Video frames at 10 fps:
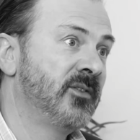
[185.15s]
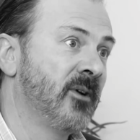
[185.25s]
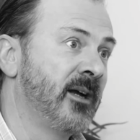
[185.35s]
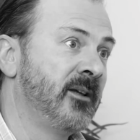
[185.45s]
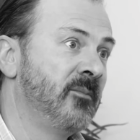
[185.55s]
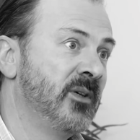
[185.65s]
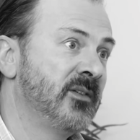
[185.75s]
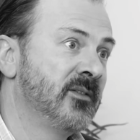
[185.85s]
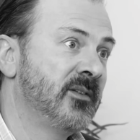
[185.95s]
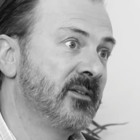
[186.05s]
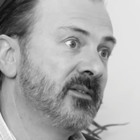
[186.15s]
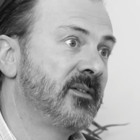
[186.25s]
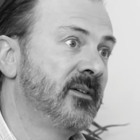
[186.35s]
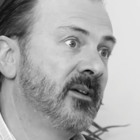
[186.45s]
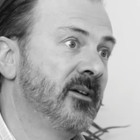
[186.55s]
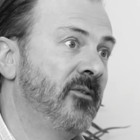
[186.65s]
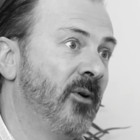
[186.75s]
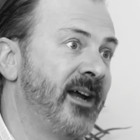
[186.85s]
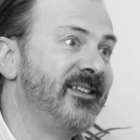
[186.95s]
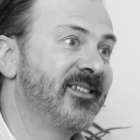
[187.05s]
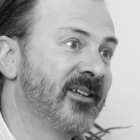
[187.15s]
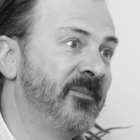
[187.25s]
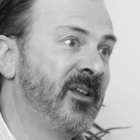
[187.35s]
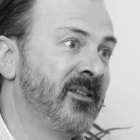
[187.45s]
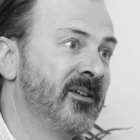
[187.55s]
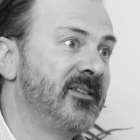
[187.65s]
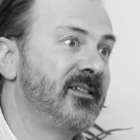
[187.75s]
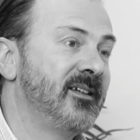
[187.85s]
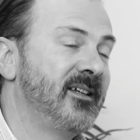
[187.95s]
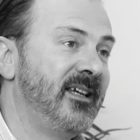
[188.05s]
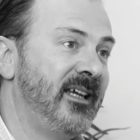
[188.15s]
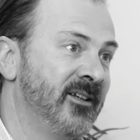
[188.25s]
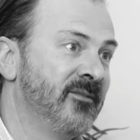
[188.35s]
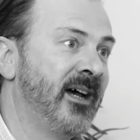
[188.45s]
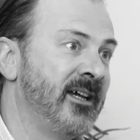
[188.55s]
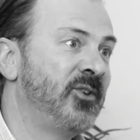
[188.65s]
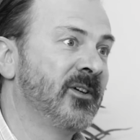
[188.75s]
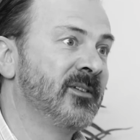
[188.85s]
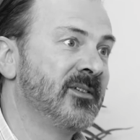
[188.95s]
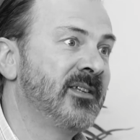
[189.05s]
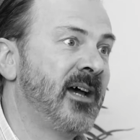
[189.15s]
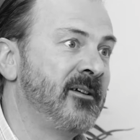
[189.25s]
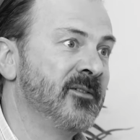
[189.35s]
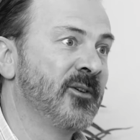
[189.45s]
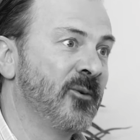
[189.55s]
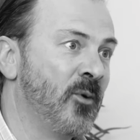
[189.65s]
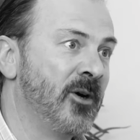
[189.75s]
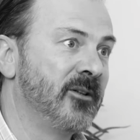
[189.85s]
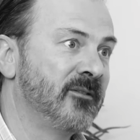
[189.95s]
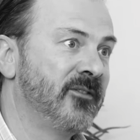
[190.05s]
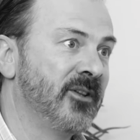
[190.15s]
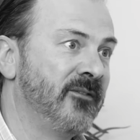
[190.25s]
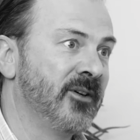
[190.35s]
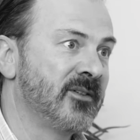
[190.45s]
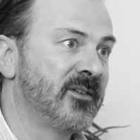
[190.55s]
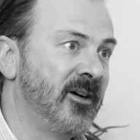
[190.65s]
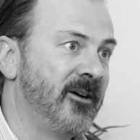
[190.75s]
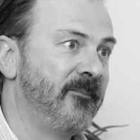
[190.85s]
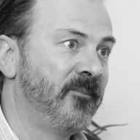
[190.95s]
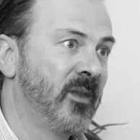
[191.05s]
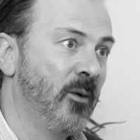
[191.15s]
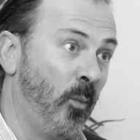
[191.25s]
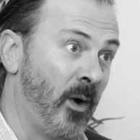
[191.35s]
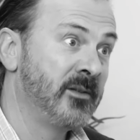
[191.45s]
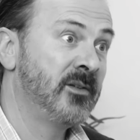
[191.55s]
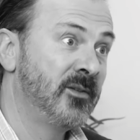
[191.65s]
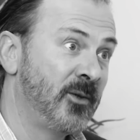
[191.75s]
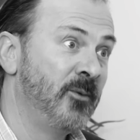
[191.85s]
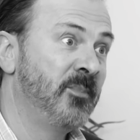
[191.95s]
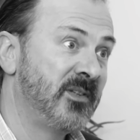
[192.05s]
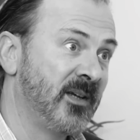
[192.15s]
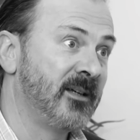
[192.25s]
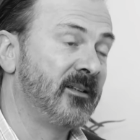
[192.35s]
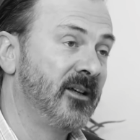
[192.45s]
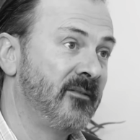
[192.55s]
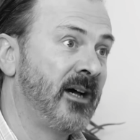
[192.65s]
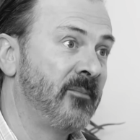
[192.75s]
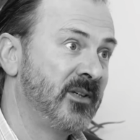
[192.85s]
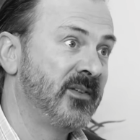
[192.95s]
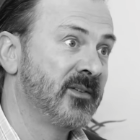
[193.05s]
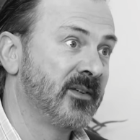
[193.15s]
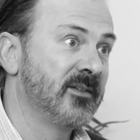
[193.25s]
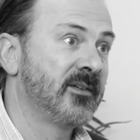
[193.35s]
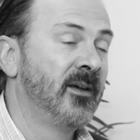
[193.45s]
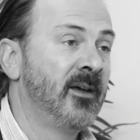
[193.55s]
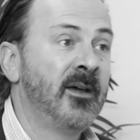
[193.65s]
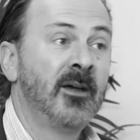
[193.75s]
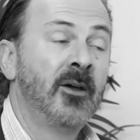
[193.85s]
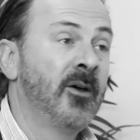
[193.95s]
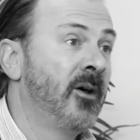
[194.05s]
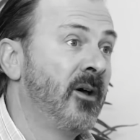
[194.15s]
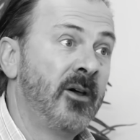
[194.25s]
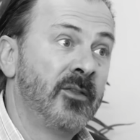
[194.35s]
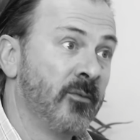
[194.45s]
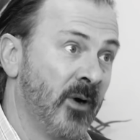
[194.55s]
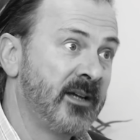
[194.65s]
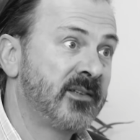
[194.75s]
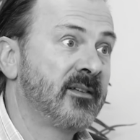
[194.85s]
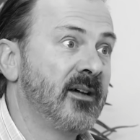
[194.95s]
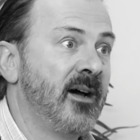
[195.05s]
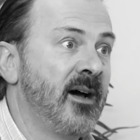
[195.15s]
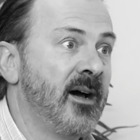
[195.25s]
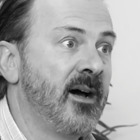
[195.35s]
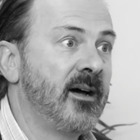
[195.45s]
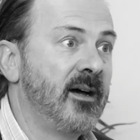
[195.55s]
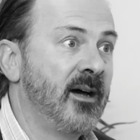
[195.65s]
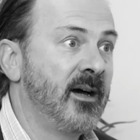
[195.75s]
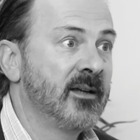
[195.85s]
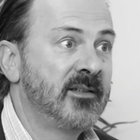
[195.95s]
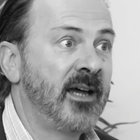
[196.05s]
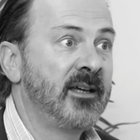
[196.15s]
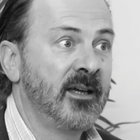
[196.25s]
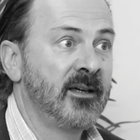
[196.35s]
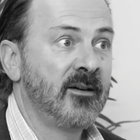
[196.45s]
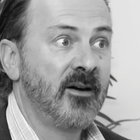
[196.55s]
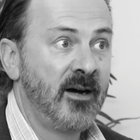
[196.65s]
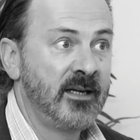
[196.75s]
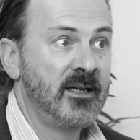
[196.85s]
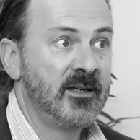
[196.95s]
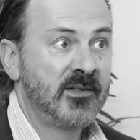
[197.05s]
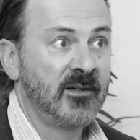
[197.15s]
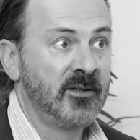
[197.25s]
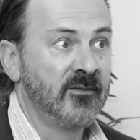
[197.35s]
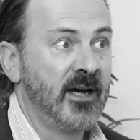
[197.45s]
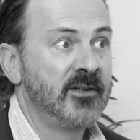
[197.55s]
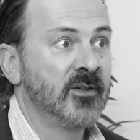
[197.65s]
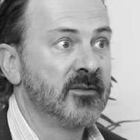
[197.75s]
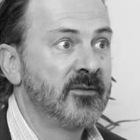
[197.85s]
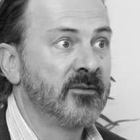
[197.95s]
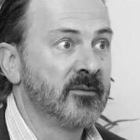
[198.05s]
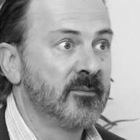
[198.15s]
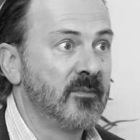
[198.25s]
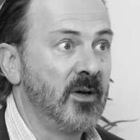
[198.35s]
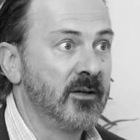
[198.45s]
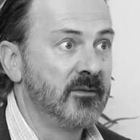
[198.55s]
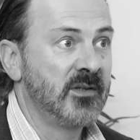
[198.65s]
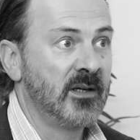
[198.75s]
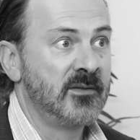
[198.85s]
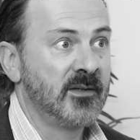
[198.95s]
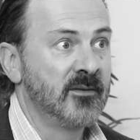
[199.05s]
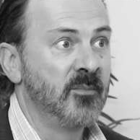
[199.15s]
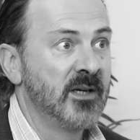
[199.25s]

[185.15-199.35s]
of Australian businesses create something that's innovation that's taken to the world for the first time 1% to 2% of our businesses. The rest are taking ideas and innovations from overseas and